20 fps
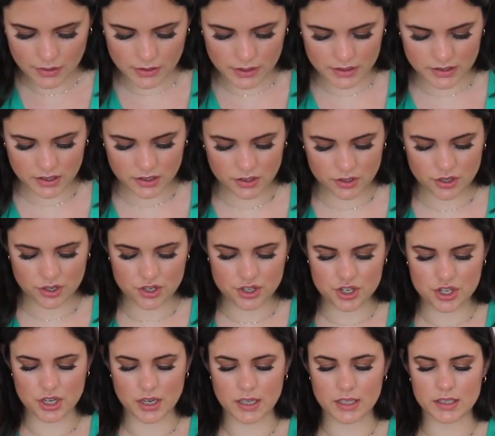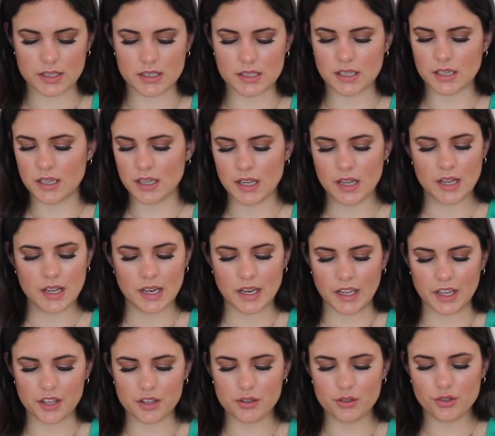This is just,
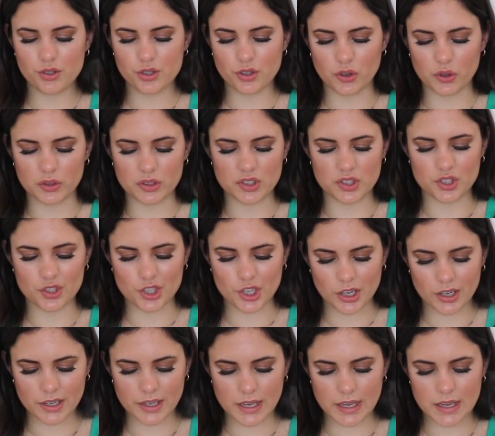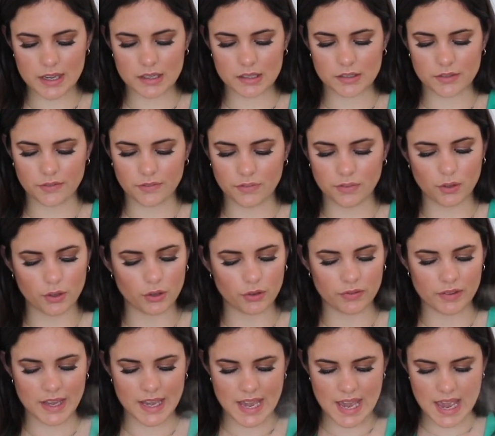like you saw, it's chunky, it's full
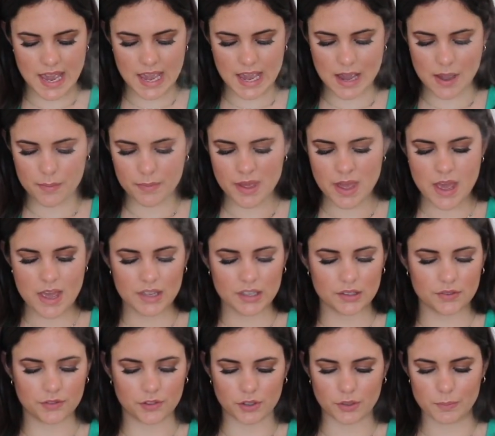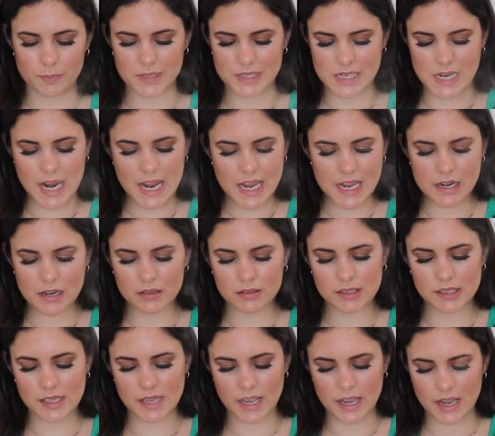of ham, it's full of
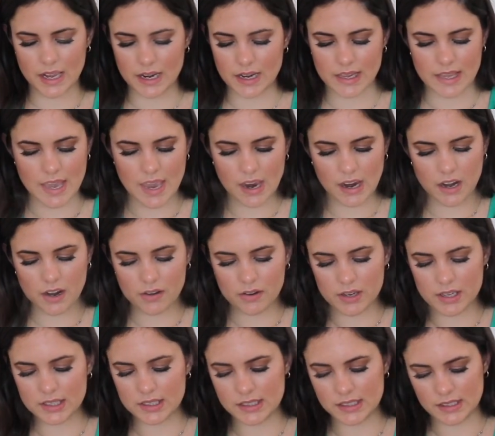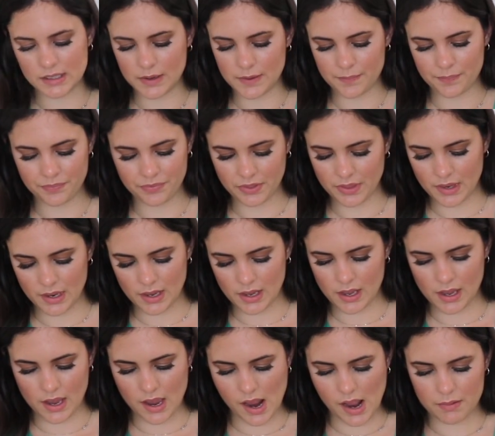potatoes and carrots.
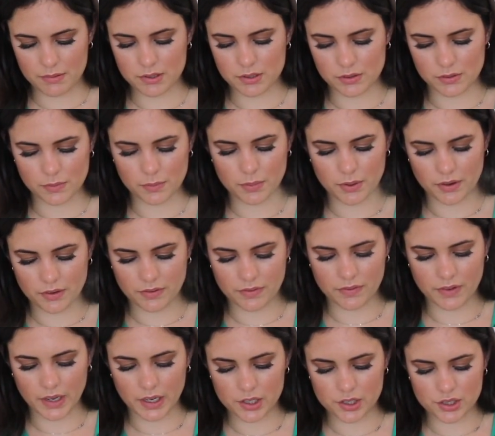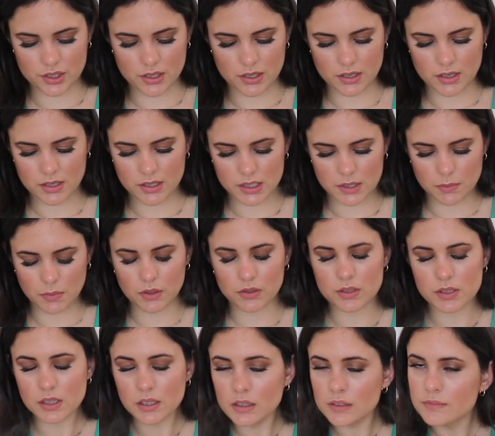Absolute perfection. It
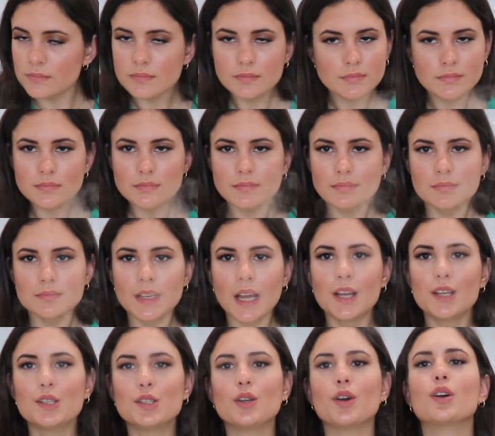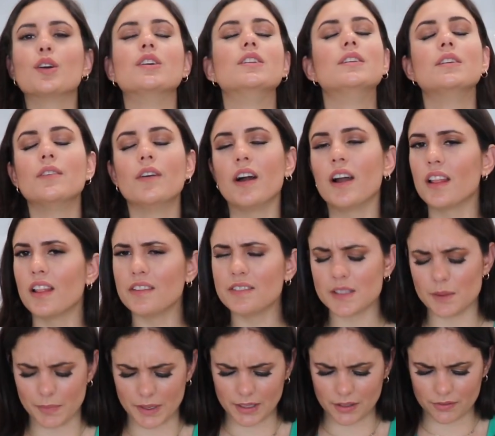smells so good too. I love
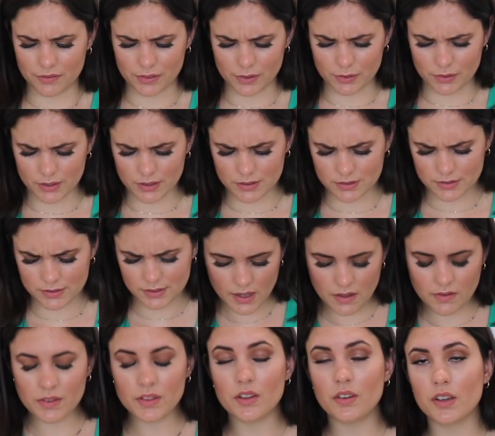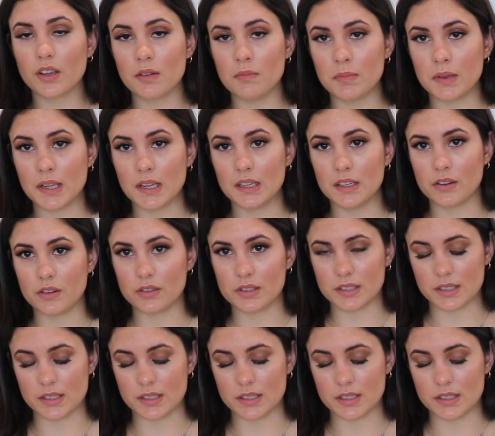smelling food, even though it can be a little